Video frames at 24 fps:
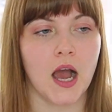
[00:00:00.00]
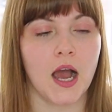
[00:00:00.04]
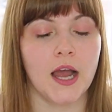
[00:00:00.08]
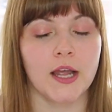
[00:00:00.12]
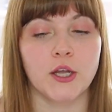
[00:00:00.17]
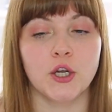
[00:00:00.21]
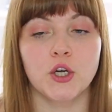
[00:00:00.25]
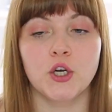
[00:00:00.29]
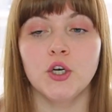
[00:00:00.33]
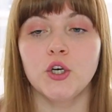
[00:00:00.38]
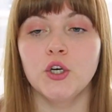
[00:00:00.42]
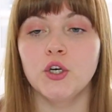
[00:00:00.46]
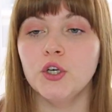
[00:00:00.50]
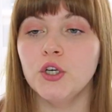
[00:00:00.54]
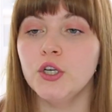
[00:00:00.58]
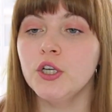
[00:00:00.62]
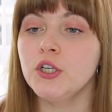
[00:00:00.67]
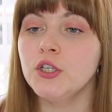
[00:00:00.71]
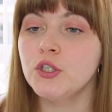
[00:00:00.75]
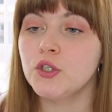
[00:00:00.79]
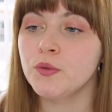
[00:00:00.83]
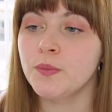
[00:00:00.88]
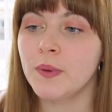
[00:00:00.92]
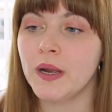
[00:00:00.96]
I
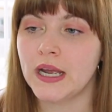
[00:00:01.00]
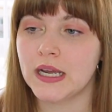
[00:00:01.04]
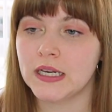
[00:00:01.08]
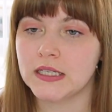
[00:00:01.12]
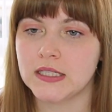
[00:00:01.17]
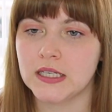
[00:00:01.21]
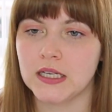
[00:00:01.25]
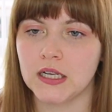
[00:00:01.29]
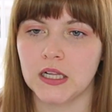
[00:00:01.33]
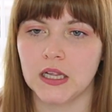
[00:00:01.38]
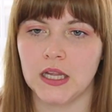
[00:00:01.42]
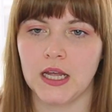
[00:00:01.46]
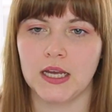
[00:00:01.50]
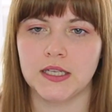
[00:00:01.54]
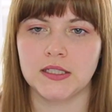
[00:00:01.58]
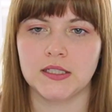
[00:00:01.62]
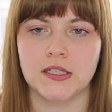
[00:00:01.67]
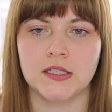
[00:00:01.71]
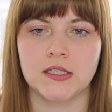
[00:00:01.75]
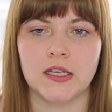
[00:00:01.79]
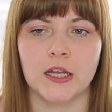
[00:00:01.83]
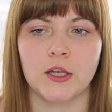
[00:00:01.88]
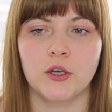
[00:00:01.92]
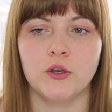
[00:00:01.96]
couldn't do my acting
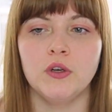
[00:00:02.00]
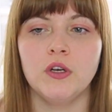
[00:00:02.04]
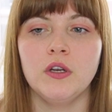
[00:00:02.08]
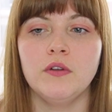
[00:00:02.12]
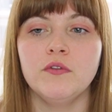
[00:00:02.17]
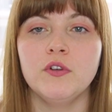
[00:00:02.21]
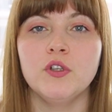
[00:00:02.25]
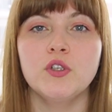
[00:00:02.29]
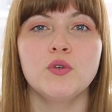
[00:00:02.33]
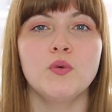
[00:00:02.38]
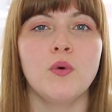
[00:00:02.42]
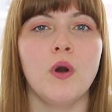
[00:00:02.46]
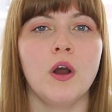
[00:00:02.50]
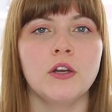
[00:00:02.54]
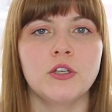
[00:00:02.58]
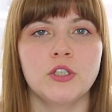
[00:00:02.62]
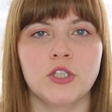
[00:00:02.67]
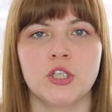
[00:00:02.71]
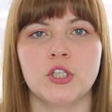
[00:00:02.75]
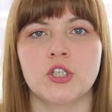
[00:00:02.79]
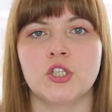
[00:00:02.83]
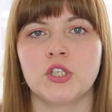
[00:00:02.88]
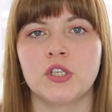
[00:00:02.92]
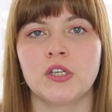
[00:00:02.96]
classes. I couldn't even do
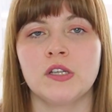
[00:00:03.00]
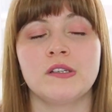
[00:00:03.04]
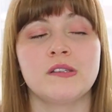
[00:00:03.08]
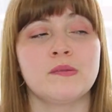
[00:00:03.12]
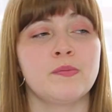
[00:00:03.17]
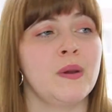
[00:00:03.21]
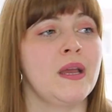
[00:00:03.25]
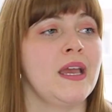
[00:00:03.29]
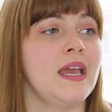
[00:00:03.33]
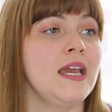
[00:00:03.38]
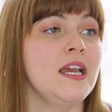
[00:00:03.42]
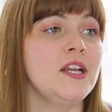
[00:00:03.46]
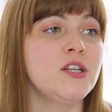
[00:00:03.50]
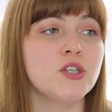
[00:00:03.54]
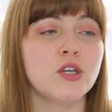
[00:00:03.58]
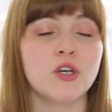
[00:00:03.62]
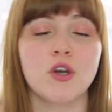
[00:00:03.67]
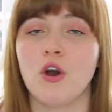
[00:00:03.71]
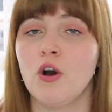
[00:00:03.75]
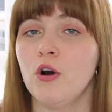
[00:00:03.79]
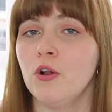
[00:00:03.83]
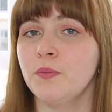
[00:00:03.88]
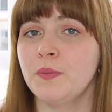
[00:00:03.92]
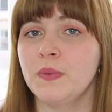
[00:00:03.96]
auditions. My agent
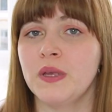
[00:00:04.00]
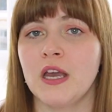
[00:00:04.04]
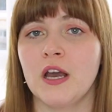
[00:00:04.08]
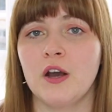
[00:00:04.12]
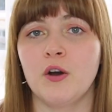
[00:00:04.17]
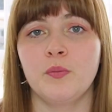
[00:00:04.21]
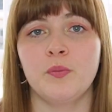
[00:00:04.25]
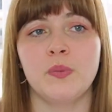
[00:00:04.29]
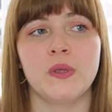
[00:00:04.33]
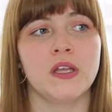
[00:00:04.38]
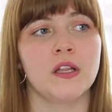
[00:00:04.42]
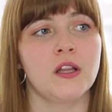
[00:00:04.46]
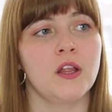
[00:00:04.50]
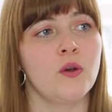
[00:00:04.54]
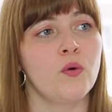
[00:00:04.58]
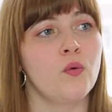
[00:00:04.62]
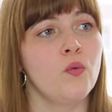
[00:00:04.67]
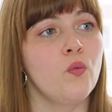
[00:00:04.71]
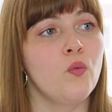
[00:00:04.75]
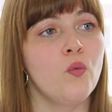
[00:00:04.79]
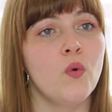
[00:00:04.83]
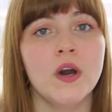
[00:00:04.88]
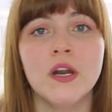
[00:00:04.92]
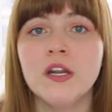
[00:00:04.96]
called me out being like,
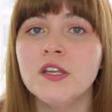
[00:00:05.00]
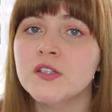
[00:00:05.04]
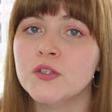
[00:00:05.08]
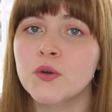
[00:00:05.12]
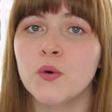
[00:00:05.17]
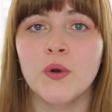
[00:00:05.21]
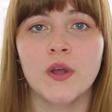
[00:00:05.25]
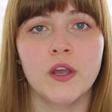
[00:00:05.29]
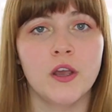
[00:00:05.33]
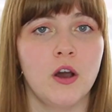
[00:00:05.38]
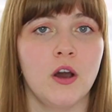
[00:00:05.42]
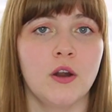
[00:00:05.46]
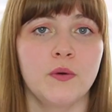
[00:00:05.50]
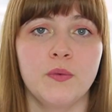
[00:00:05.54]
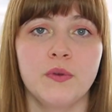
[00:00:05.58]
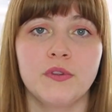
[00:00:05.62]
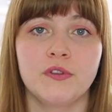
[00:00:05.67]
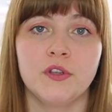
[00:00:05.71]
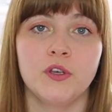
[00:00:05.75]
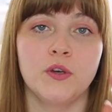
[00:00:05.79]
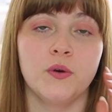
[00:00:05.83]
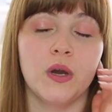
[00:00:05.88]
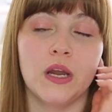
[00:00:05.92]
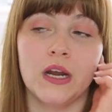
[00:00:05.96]
what is going on
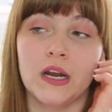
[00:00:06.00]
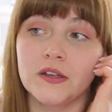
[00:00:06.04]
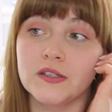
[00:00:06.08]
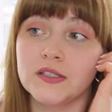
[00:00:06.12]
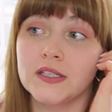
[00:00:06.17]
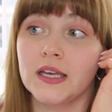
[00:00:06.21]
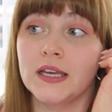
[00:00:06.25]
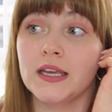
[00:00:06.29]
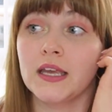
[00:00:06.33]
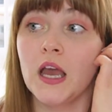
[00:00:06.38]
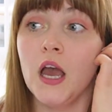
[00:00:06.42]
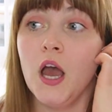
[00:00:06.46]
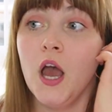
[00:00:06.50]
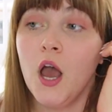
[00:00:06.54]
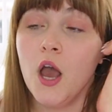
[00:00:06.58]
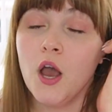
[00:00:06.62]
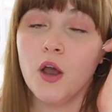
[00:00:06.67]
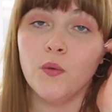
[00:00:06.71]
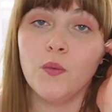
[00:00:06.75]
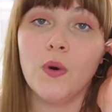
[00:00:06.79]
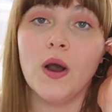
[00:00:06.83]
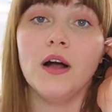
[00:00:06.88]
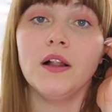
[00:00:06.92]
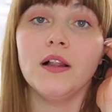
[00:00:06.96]
with you? And I was like,
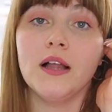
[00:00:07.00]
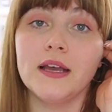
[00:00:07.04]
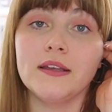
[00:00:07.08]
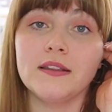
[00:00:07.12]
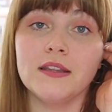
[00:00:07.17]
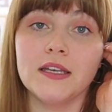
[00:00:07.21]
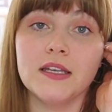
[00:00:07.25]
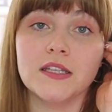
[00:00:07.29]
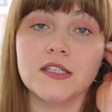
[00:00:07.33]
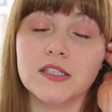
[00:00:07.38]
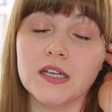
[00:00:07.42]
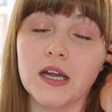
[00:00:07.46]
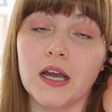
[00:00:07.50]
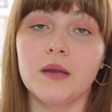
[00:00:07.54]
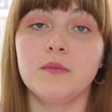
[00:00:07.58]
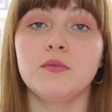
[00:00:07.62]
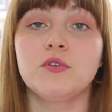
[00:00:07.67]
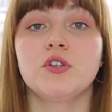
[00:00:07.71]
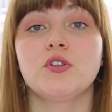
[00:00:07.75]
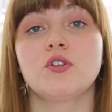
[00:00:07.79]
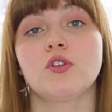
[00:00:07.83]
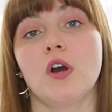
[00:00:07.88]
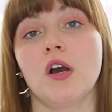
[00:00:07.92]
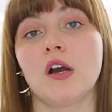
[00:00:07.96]
well, I think it's time
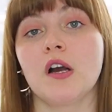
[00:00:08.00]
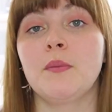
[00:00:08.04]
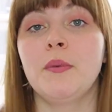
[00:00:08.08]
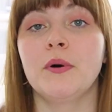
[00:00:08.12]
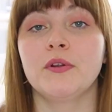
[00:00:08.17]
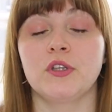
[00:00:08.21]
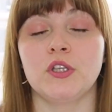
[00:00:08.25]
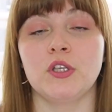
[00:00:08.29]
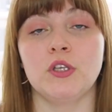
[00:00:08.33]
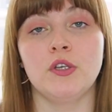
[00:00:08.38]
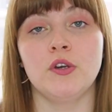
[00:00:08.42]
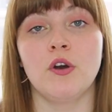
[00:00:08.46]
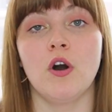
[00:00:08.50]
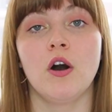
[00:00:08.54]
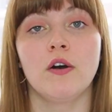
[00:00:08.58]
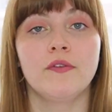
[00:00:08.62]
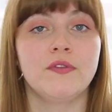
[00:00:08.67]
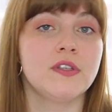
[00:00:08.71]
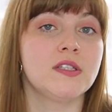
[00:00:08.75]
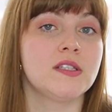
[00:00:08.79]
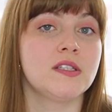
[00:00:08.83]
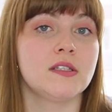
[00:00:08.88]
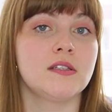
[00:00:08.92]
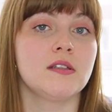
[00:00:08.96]
to talk about the
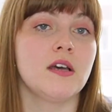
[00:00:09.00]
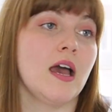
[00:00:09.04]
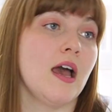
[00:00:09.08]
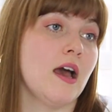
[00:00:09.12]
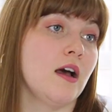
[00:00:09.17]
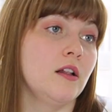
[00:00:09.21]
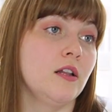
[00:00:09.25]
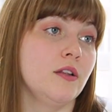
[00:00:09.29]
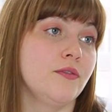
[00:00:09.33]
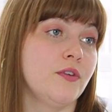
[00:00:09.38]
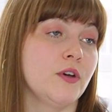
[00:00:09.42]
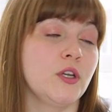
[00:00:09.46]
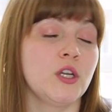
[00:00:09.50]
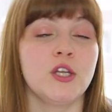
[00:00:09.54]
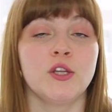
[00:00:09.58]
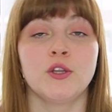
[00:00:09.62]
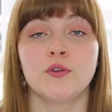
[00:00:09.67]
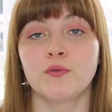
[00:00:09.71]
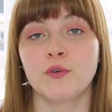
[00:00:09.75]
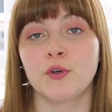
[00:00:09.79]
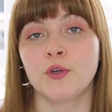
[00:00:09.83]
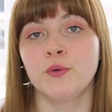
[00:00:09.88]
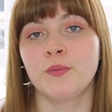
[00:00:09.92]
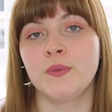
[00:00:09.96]
obvious elephant in
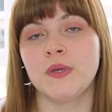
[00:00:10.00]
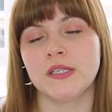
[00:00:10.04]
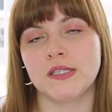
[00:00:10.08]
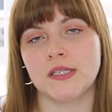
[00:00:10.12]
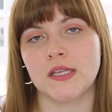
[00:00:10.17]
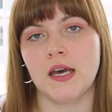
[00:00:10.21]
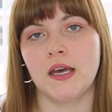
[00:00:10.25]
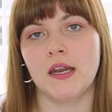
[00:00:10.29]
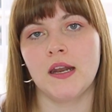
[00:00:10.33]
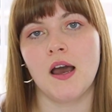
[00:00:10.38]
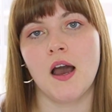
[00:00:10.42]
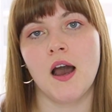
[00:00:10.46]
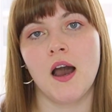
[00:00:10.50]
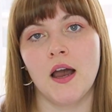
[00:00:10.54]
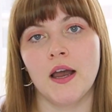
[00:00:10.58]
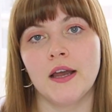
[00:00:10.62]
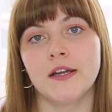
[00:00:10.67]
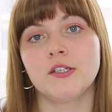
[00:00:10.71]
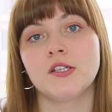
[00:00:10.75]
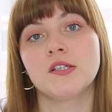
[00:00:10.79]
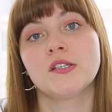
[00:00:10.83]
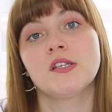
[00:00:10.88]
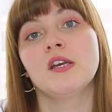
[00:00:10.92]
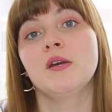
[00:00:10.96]
the room is that
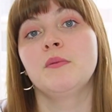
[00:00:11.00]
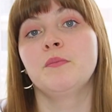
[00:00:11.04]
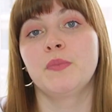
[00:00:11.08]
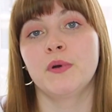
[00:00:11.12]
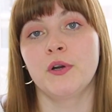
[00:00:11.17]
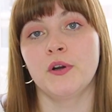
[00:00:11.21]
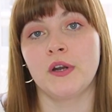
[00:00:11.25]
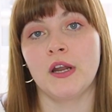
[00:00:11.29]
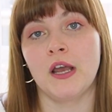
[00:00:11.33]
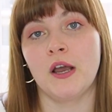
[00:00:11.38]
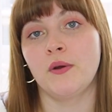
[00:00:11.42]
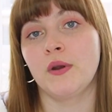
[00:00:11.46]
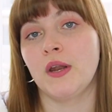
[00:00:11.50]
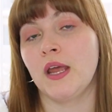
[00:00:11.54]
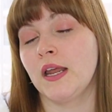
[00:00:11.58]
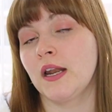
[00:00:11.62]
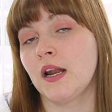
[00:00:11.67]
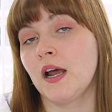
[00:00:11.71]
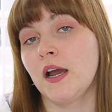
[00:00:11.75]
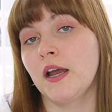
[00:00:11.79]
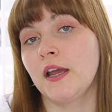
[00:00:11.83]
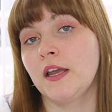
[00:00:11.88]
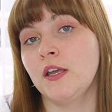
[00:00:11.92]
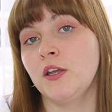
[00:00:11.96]
I just hit burnout
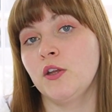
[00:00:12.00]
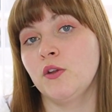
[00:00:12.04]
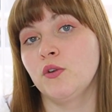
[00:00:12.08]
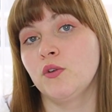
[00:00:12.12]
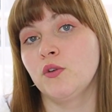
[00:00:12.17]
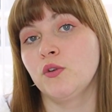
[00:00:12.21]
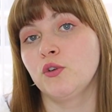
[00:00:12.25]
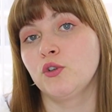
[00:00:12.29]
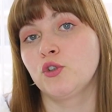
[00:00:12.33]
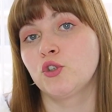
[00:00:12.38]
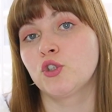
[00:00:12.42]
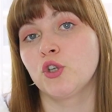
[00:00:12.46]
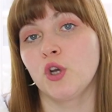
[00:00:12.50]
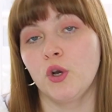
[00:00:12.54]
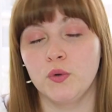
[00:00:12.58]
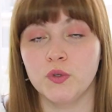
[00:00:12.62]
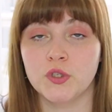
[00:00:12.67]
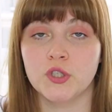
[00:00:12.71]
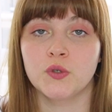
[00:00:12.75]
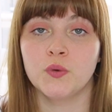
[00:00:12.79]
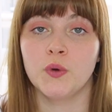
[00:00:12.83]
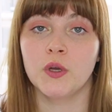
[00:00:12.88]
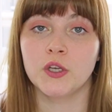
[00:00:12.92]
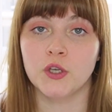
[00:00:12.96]
and I
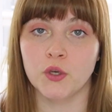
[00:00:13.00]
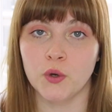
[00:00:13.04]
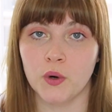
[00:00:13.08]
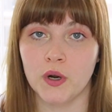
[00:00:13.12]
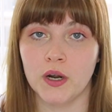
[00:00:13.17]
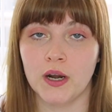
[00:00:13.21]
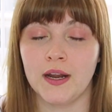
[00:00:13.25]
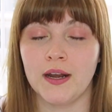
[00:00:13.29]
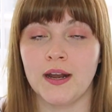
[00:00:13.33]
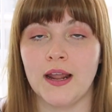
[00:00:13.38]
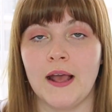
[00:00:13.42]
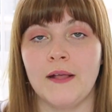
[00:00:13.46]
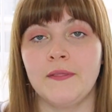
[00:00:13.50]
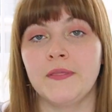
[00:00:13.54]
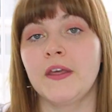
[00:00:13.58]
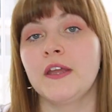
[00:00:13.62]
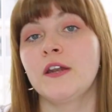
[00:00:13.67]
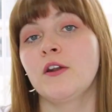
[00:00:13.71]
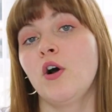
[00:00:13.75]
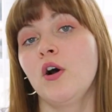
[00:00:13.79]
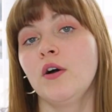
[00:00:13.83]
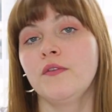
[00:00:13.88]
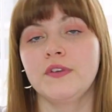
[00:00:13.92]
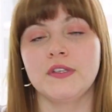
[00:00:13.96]
chose to ignore it. And
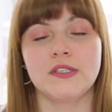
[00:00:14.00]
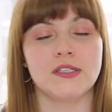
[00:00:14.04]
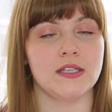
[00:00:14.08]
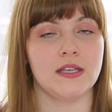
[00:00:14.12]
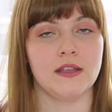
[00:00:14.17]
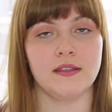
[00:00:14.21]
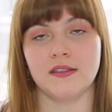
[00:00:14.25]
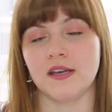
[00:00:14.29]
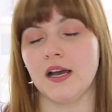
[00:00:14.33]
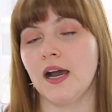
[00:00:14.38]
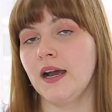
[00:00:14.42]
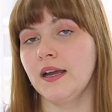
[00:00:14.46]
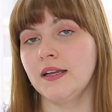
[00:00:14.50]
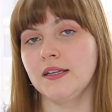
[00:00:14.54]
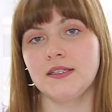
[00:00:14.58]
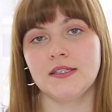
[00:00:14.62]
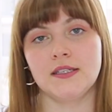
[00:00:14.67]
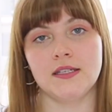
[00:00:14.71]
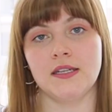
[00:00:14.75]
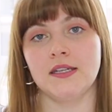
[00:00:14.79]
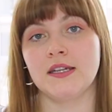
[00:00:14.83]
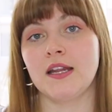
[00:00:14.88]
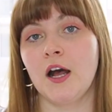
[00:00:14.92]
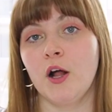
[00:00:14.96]
then obviously that
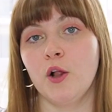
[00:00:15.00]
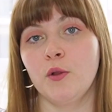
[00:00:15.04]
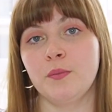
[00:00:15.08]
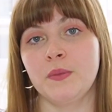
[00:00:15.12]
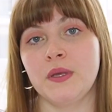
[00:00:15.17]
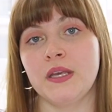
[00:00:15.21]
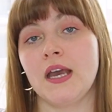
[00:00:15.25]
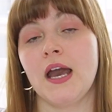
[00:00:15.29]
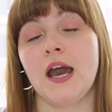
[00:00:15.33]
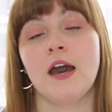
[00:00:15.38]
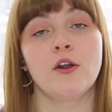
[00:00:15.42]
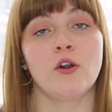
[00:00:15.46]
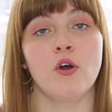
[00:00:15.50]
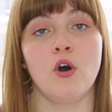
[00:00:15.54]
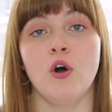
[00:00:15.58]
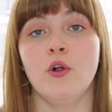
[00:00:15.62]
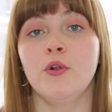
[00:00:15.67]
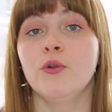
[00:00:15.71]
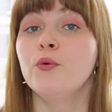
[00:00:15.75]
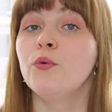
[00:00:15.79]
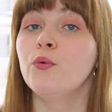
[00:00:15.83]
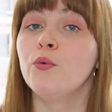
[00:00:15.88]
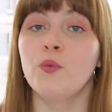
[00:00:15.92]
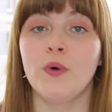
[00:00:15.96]
didn't help me at
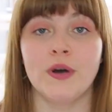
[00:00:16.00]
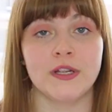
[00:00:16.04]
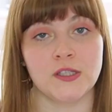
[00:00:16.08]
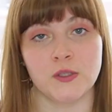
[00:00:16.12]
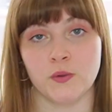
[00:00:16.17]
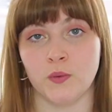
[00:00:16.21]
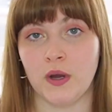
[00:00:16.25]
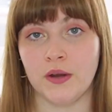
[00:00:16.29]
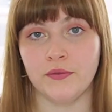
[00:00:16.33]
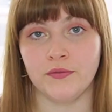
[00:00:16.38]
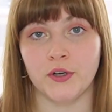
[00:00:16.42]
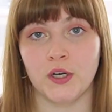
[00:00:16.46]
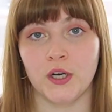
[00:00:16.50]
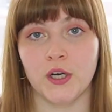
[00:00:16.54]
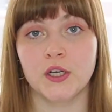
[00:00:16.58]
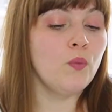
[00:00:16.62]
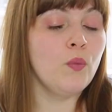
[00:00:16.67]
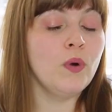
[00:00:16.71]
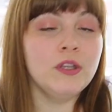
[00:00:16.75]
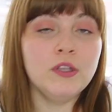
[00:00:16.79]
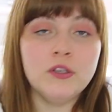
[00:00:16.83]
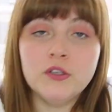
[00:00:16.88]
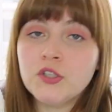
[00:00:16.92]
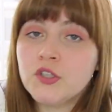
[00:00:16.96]
all whatsoever.
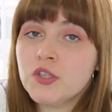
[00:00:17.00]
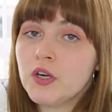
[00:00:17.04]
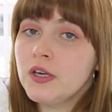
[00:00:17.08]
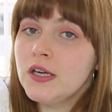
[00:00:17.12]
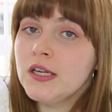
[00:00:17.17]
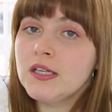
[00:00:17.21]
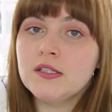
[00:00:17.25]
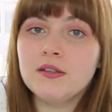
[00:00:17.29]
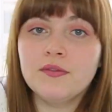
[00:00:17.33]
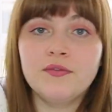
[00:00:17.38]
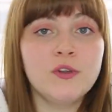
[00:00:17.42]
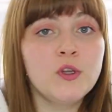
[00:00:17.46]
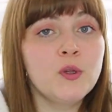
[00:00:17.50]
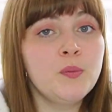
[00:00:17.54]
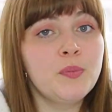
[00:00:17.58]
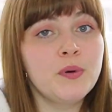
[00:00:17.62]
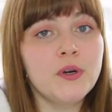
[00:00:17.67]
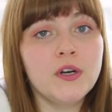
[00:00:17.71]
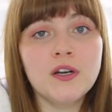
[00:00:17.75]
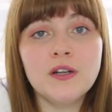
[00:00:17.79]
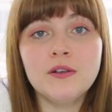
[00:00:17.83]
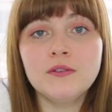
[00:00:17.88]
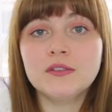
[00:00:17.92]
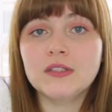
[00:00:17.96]
When you're starting to feel
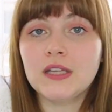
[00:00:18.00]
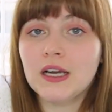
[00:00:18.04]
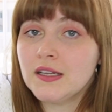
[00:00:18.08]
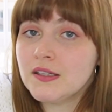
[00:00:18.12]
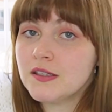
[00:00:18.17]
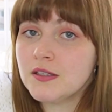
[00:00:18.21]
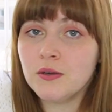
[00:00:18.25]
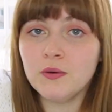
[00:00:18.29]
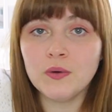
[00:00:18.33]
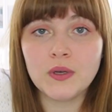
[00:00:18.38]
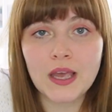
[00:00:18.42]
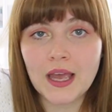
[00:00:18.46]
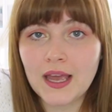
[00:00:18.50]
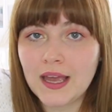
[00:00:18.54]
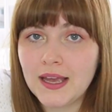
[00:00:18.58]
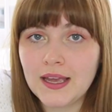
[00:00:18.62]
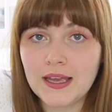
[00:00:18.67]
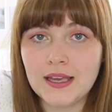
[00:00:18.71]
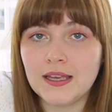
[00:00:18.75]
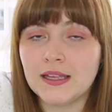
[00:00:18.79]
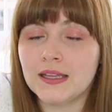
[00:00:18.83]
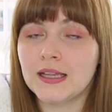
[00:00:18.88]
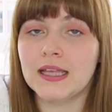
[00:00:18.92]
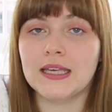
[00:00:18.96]
burnout, that's
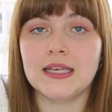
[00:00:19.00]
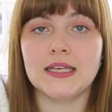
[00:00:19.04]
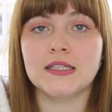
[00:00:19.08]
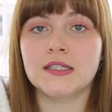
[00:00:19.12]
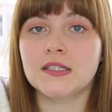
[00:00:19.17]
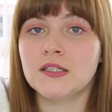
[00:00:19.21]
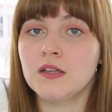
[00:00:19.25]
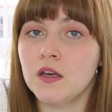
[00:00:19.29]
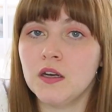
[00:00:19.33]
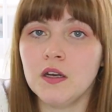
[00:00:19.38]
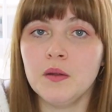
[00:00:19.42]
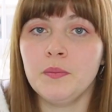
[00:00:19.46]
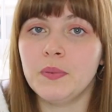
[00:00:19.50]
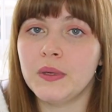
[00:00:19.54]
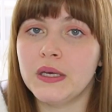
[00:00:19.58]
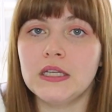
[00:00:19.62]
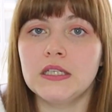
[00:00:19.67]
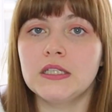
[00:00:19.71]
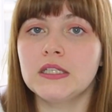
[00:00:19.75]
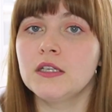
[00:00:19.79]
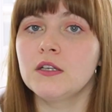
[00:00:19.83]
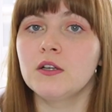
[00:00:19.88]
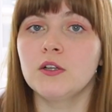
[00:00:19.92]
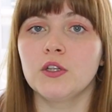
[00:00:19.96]
okay. Like it's not a
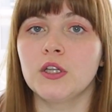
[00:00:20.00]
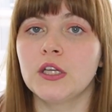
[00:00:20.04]
big deal.